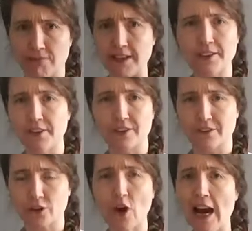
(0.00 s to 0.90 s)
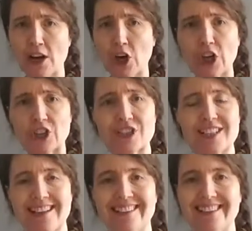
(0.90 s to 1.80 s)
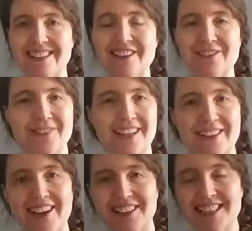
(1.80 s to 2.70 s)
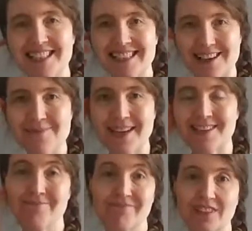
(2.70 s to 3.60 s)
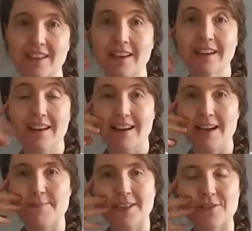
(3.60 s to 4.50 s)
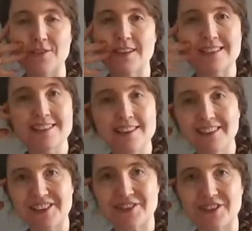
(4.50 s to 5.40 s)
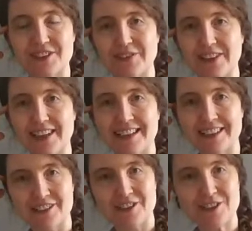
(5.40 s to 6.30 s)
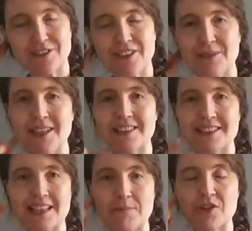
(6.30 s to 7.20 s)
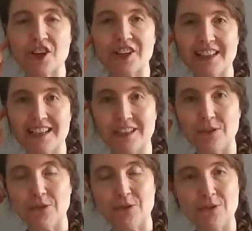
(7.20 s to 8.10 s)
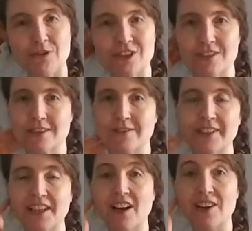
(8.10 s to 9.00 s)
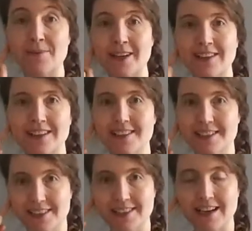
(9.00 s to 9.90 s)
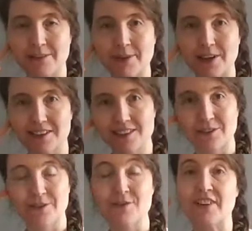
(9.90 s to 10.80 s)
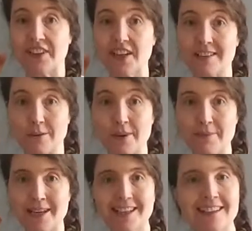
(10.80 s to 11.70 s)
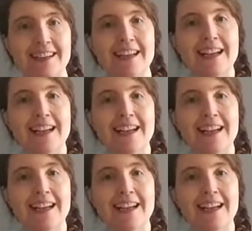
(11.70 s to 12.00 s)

regular crackers. You know, I'm like, wow, I paid $2,000 for this flight and you're serving me the same junk that you used to serve in economy class as a snack box. So it was very underwhelming.